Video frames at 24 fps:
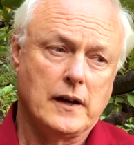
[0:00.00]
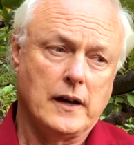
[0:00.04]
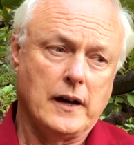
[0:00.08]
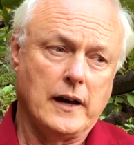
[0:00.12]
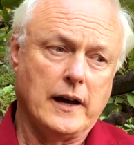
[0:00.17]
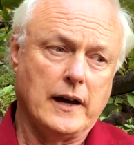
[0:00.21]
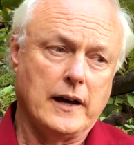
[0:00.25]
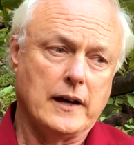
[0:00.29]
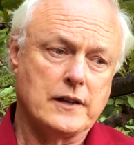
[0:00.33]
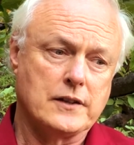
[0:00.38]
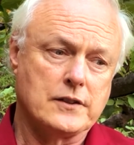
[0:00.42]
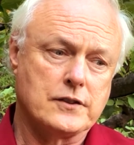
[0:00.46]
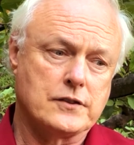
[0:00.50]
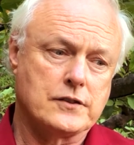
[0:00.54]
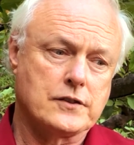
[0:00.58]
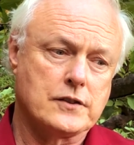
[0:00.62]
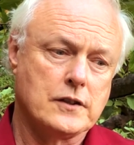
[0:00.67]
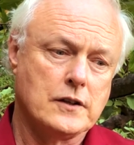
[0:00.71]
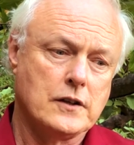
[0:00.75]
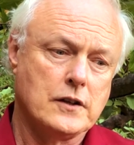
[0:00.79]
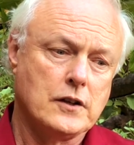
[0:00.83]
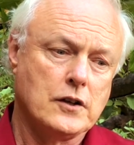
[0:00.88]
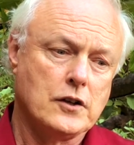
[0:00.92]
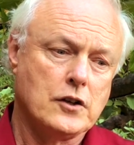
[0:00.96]
as
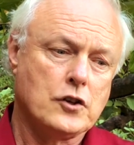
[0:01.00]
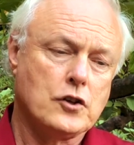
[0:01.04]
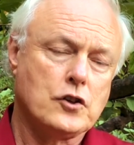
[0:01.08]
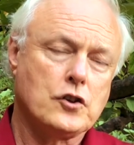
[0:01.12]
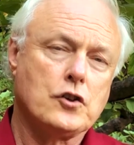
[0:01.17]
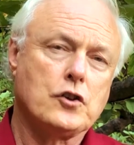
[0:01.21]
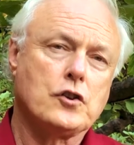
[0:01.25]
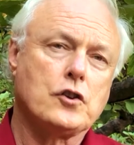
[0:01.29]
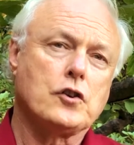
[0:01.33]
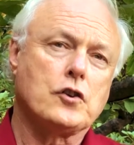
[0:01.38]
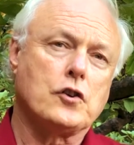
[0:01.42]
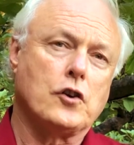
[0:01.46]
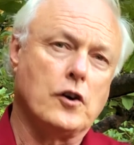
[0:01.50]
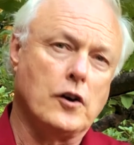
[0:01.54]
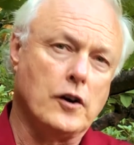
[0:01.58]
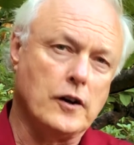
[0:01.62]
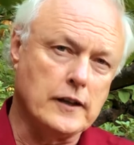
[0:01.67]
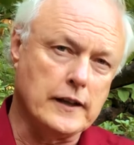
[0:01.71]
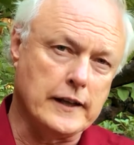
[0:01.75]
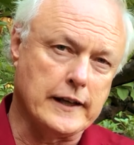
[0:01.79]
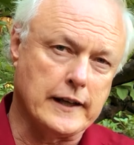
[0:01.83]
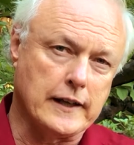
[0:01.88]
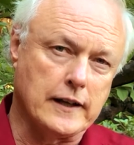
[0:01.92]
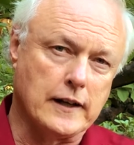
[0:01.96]

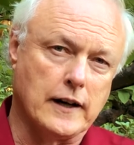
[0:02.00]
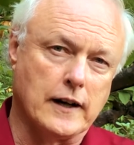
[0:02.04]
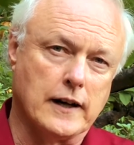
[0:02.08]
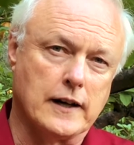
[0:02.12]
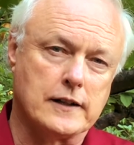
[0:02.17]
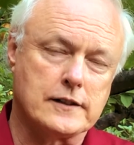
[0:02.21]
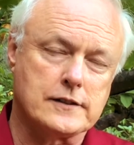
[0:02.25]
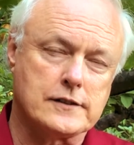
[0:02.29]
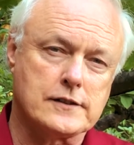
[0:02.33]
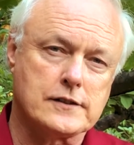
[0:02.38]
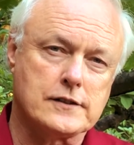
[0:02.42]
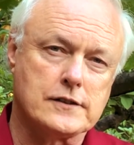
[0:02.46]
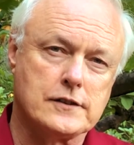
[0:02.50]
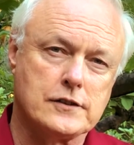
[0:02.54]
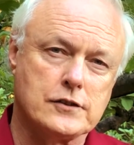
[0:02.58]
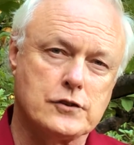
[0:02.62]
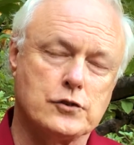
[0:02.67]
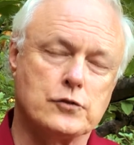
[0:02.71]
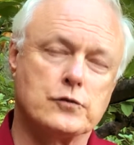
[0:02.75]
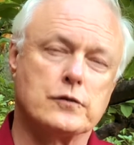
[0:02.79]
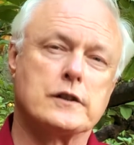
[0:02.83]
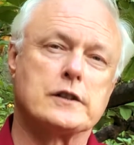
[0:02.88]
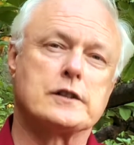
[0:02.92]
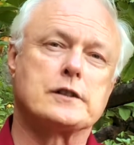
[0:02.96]
calling us
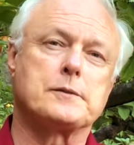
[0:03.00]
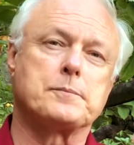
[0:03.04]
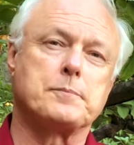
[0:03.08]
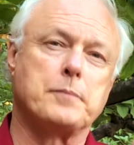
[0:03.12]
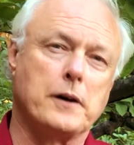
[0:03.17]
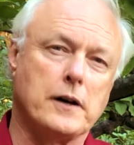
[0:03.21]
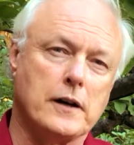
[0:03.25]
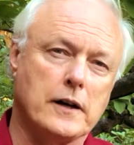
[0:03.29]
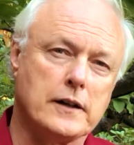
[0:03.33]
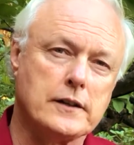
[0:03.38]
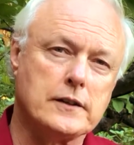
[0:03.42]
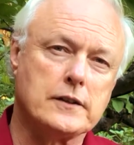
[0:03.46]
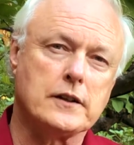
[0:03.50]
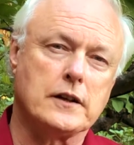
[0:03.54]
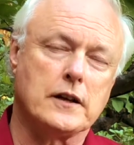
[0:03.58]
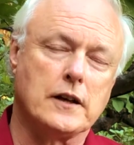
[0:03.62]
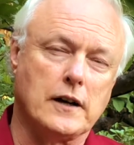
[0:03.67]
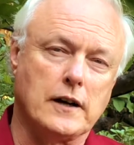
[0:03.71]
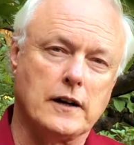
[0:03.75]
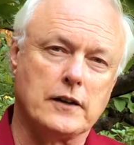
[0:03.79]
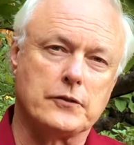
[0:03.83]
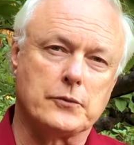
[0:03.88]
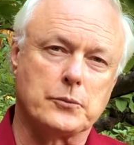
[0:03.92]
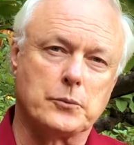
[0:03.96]
to respond to
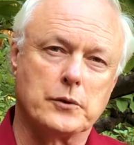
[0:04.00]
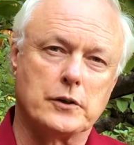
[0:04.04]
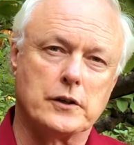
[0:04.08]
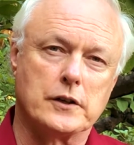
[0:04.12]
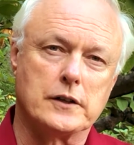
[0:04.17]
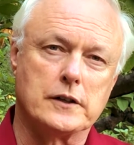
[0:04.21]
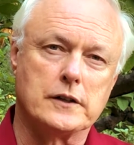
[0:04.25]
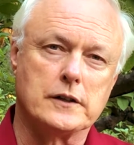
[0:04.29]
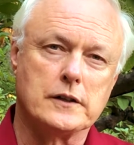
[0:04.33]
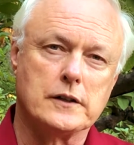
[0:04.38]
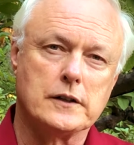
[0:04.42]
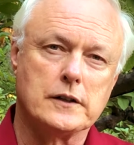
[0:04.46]
God's word